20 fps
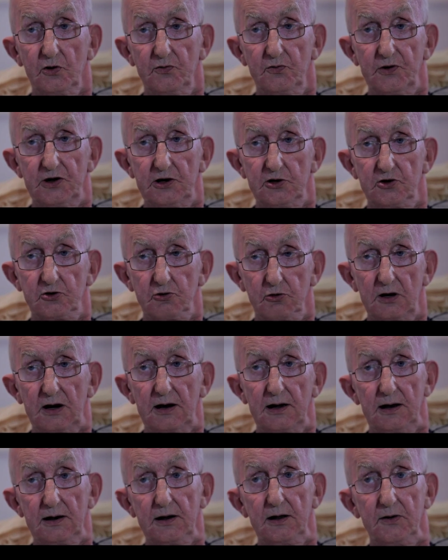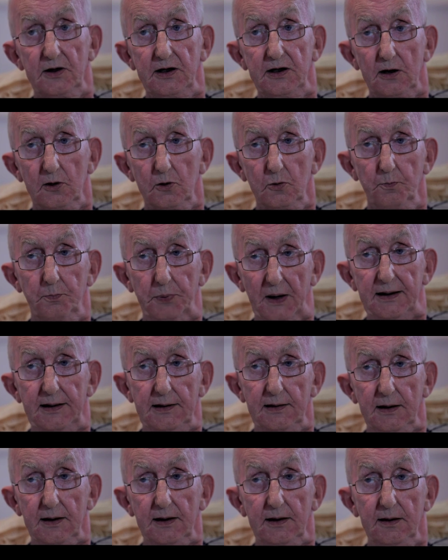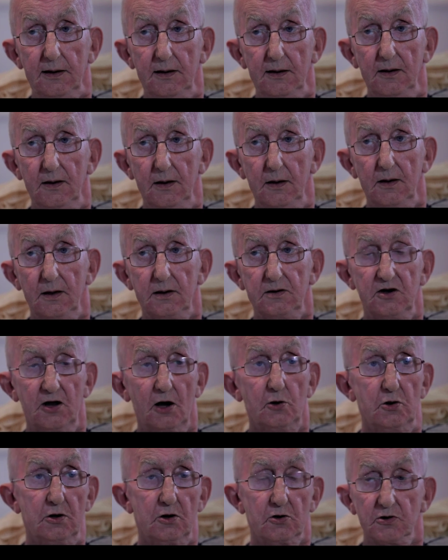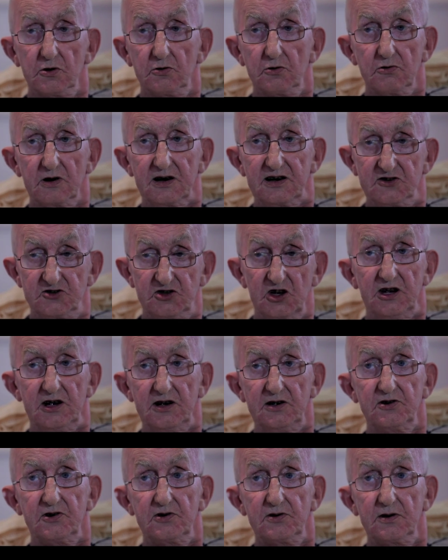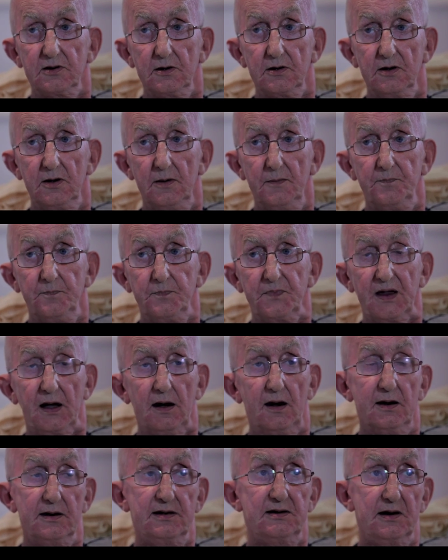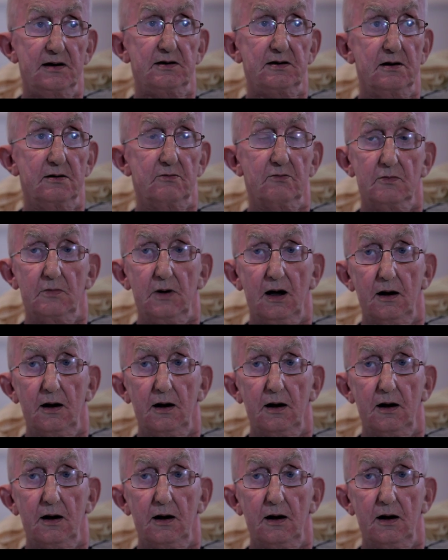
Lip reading: of her trial at the Old Bailey no longer exist. I didn't